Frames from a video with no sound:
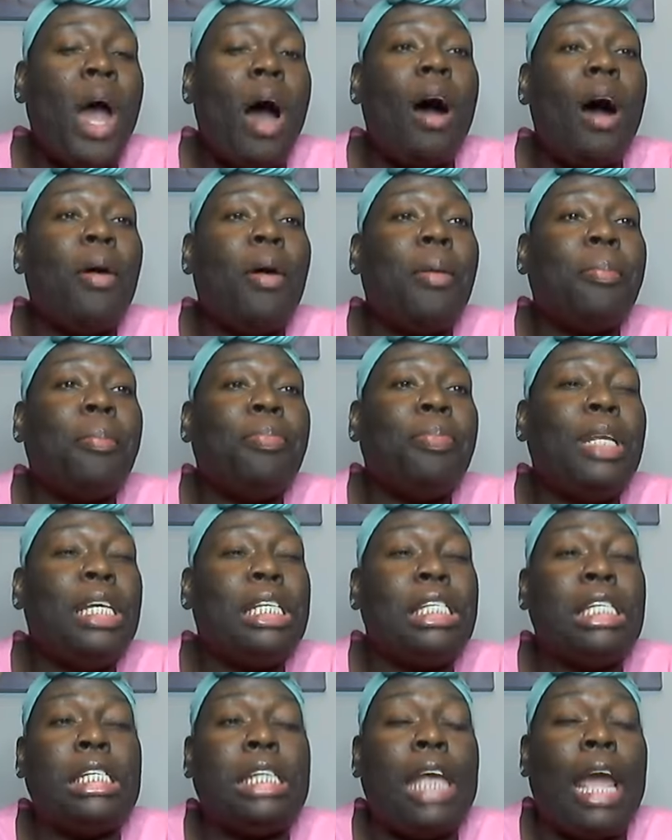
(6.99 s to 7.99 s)
Um,
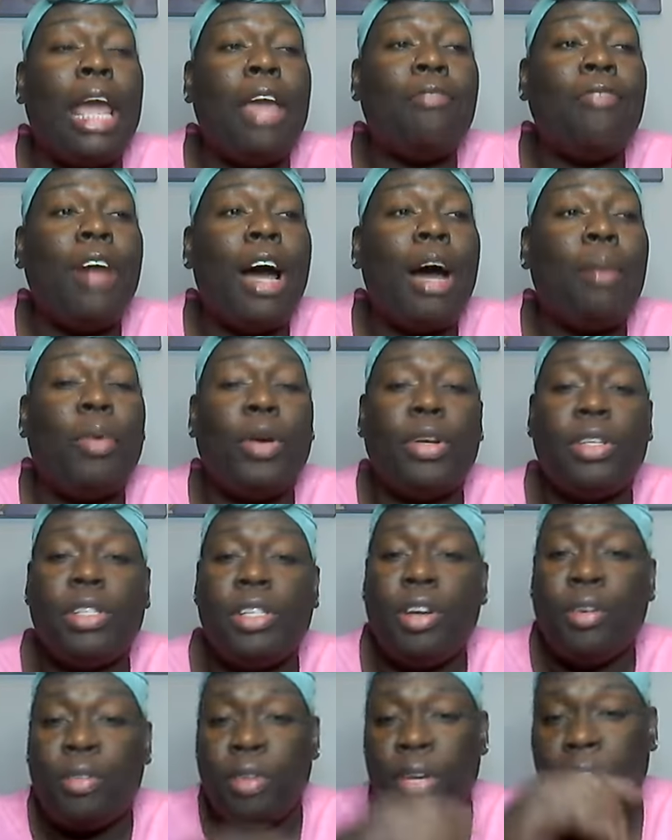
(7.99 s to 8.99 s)
this is a five part
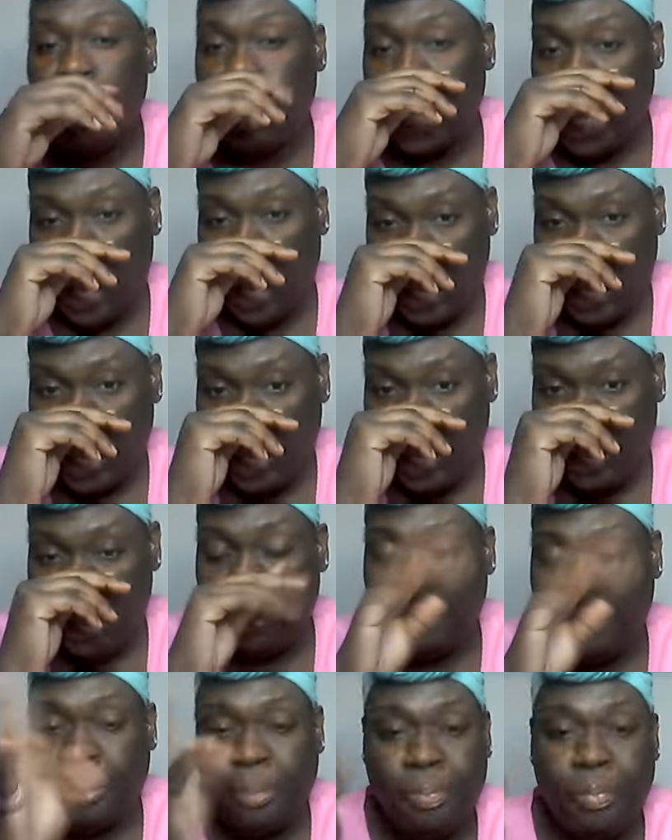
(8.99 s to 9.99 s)
series
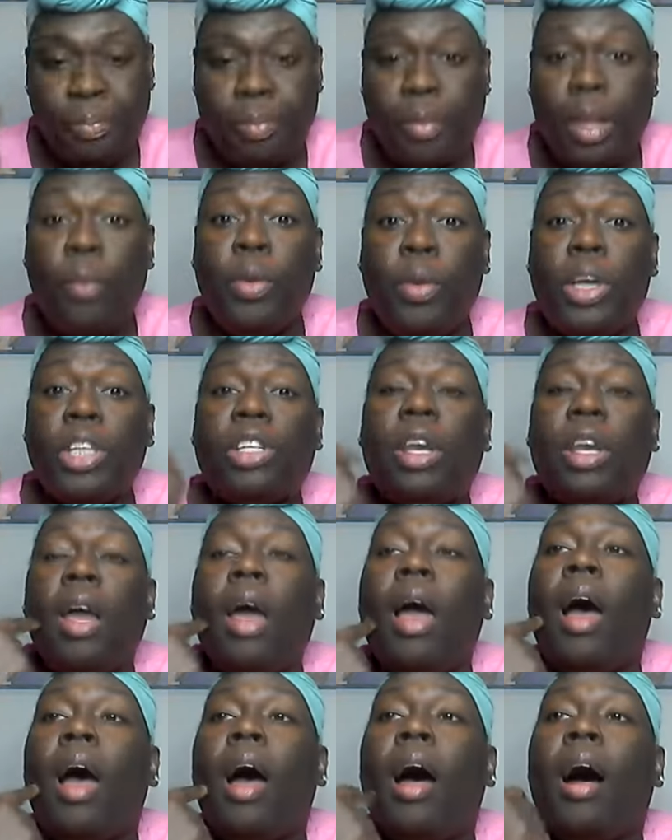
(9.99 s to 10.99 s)
um, in which
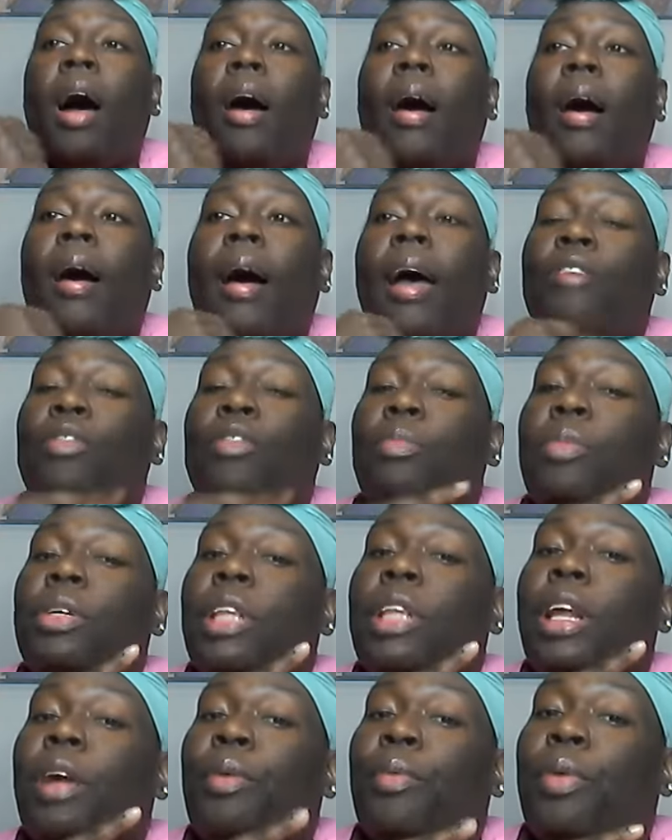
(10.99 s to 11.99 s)
uh, I have a
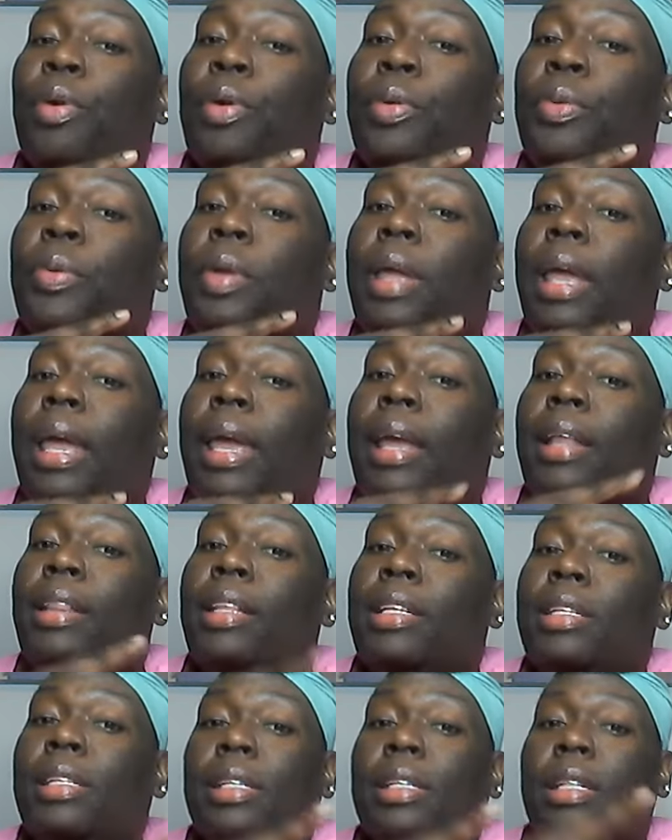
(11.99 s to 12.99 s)
book that I wrote,
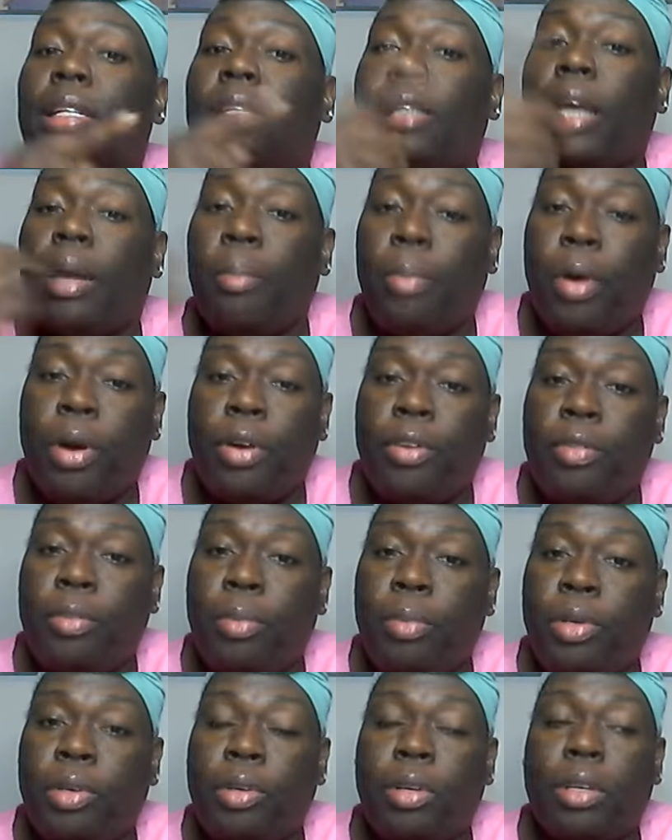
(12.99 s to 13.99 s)
and this is in the second part of the
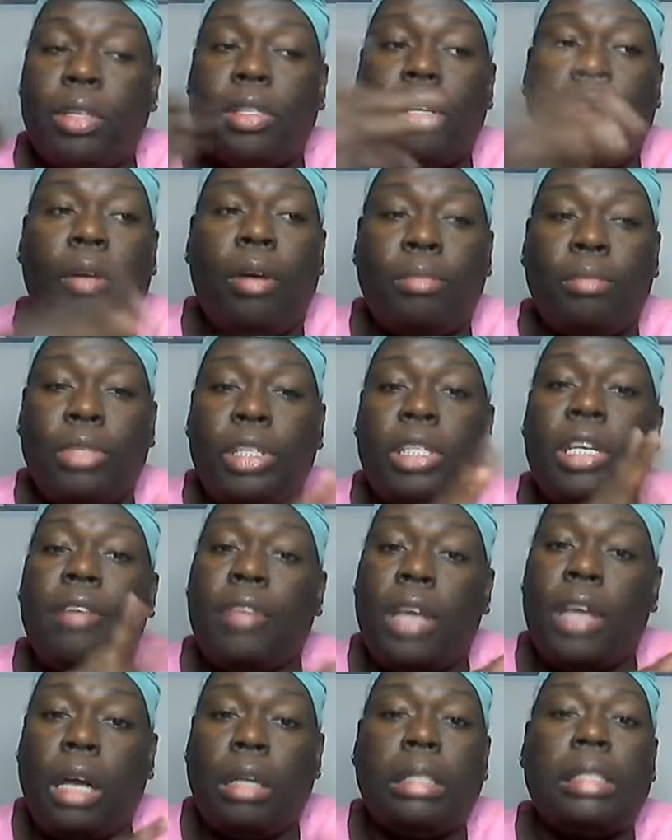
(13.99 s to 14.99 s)
book. So I'm just
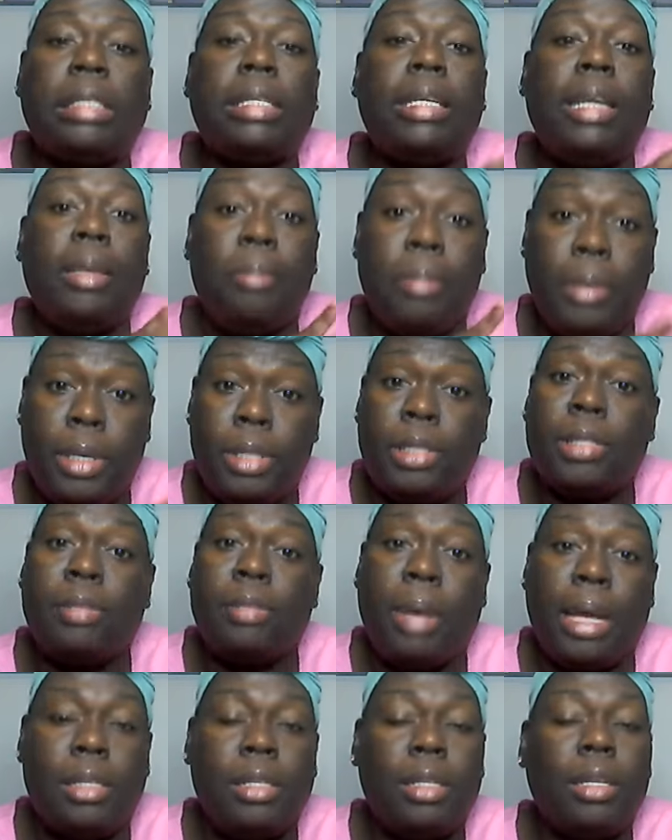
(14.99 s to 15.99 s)
giving y'all little snippets
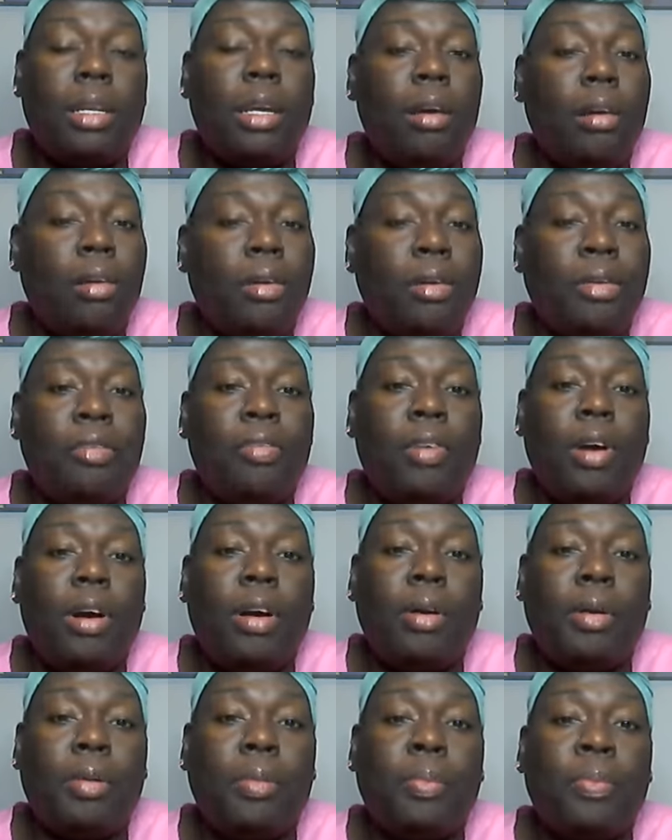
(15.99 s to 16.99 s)
basically of
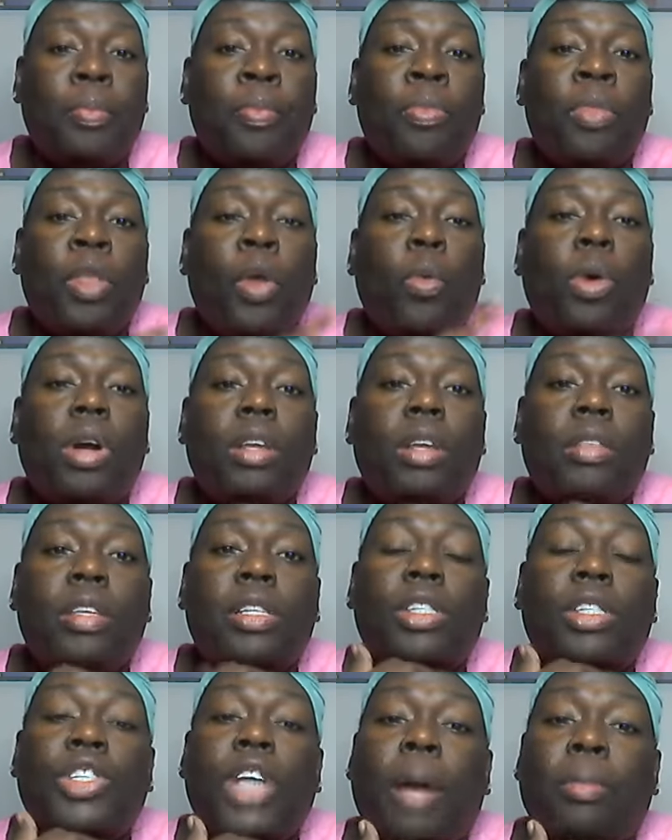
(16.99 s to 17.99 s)
um, one of
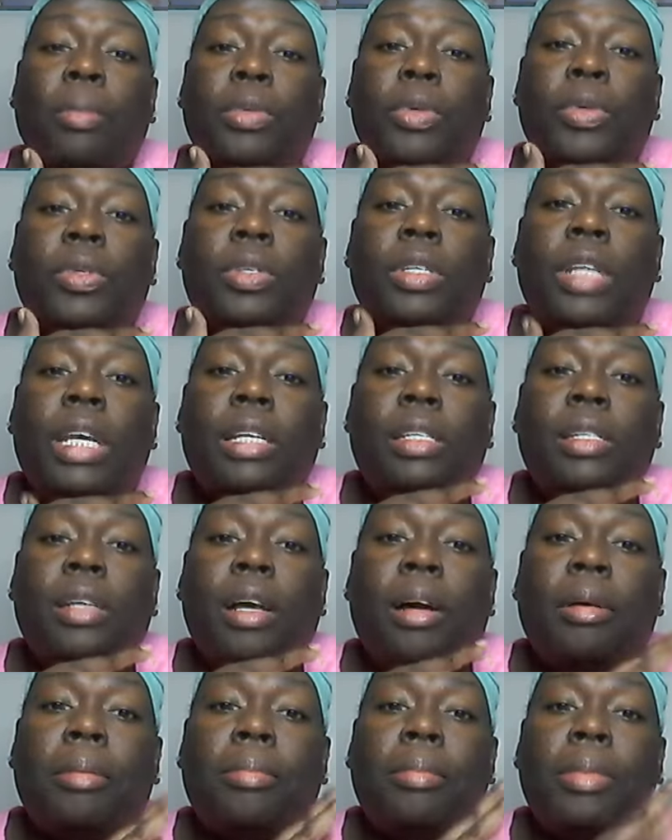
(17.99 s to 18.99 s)
the chapters that's
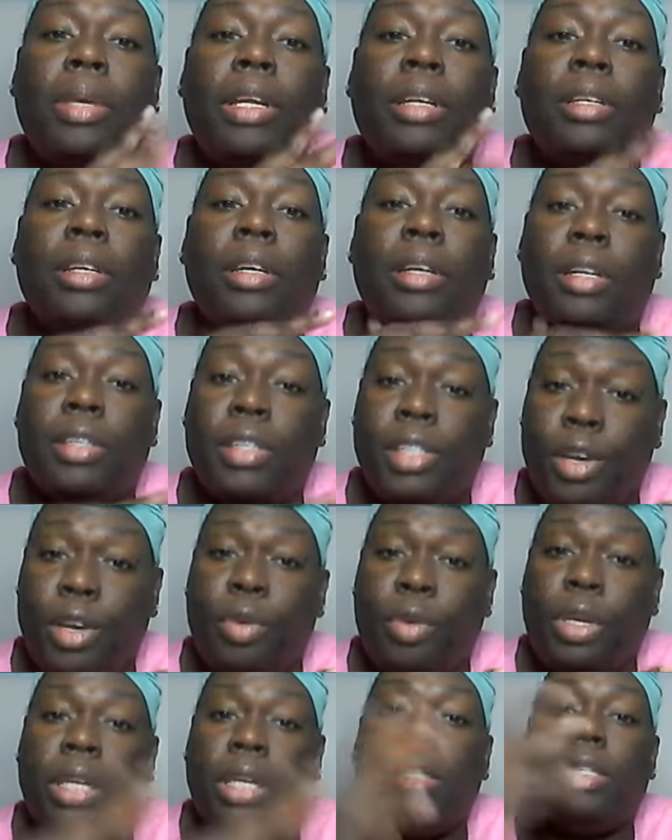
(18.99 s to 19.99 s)
um, in a
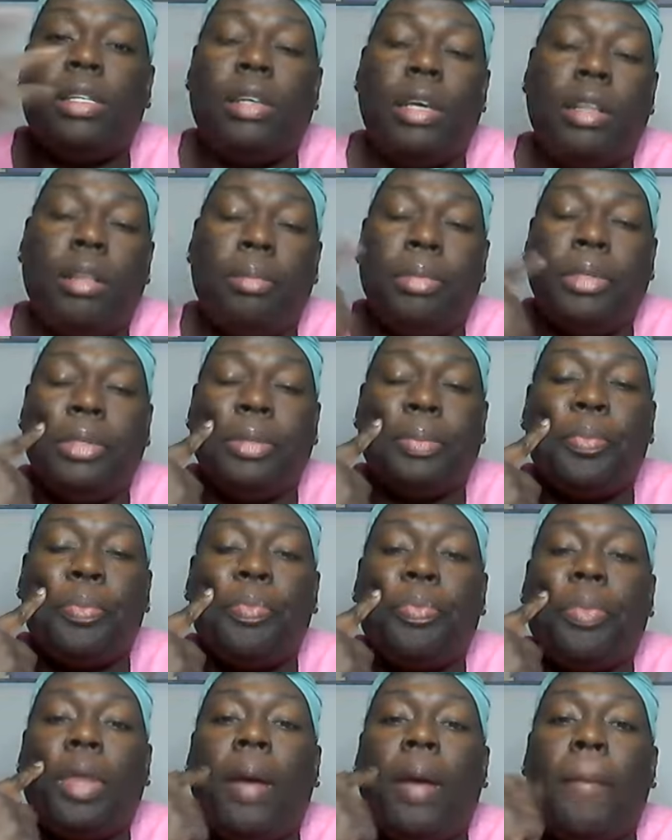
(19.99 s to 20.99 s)
series in the book.
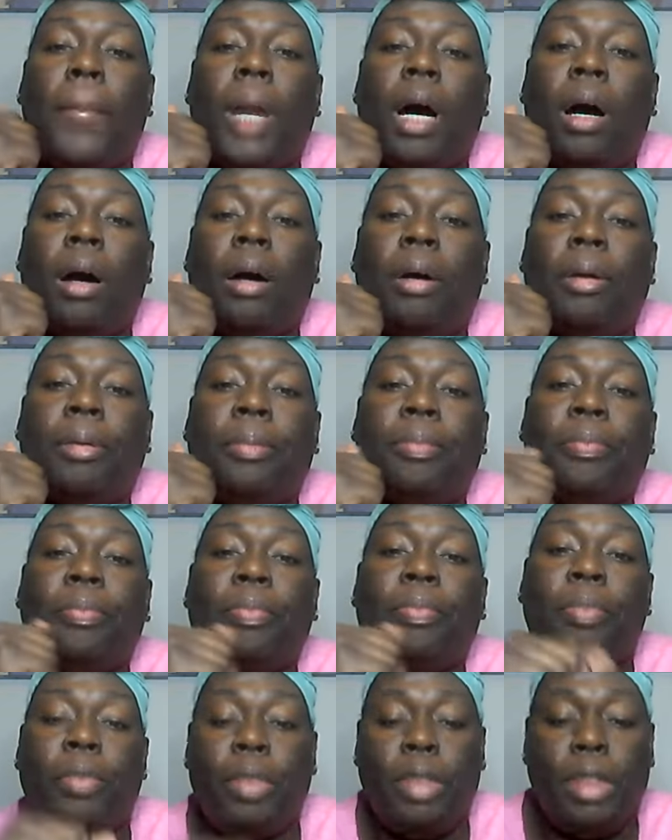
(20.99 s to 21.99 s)
But um,
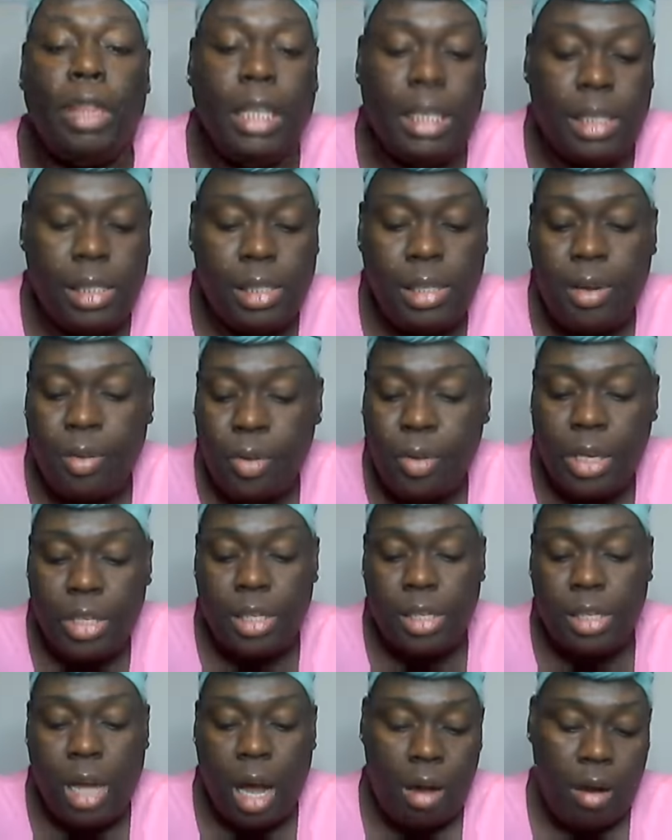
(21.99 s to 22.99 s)
this
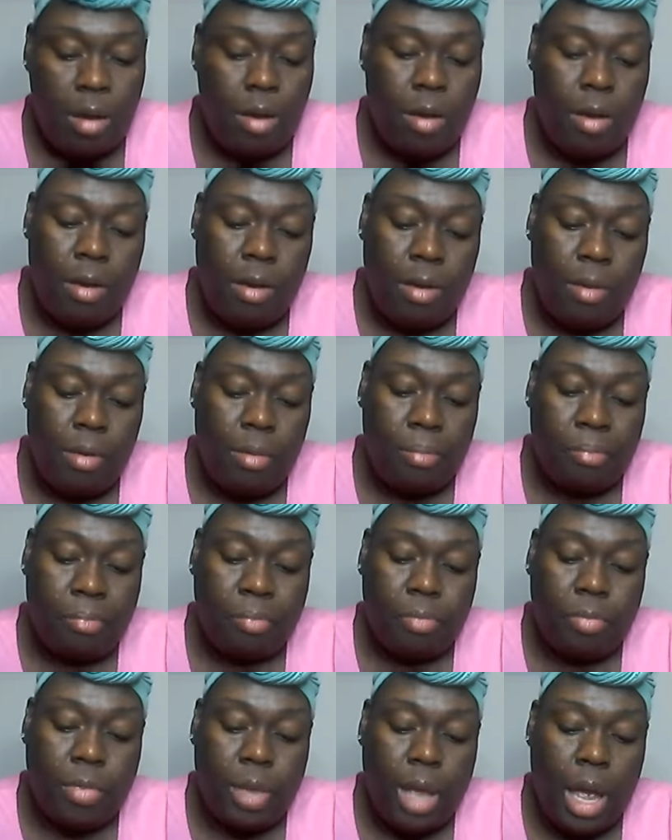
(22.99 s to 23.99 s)
series is called um,
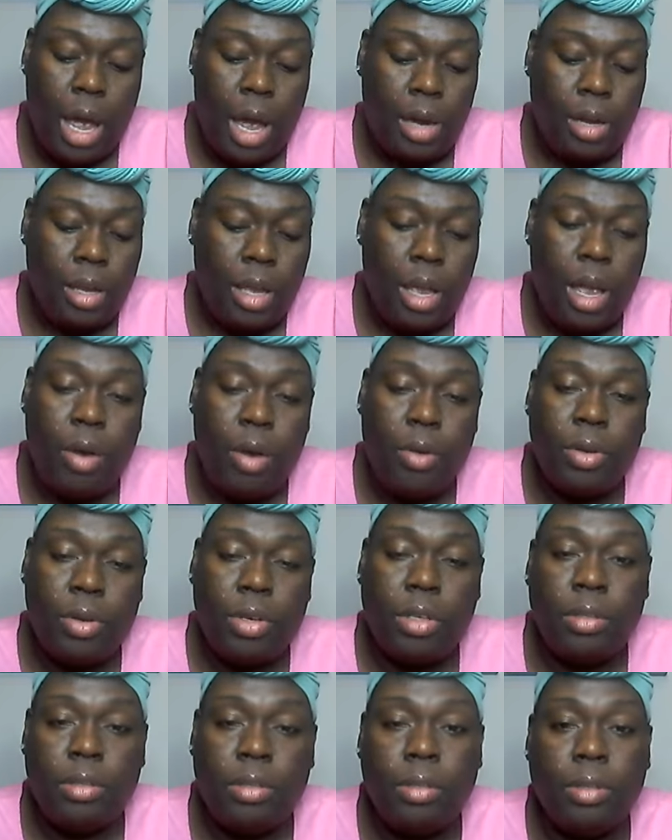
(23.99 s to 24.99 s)
Out of
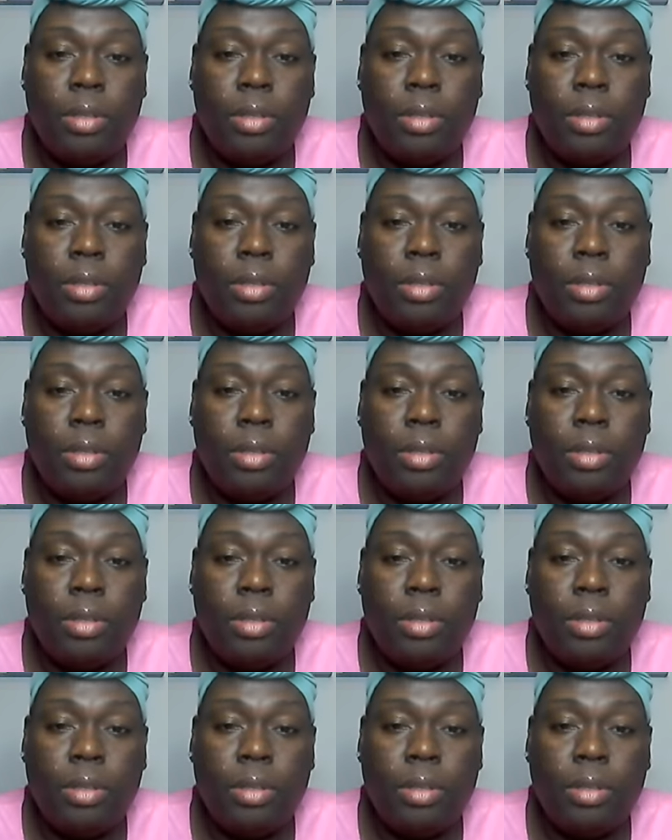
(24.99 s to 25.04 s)
Character.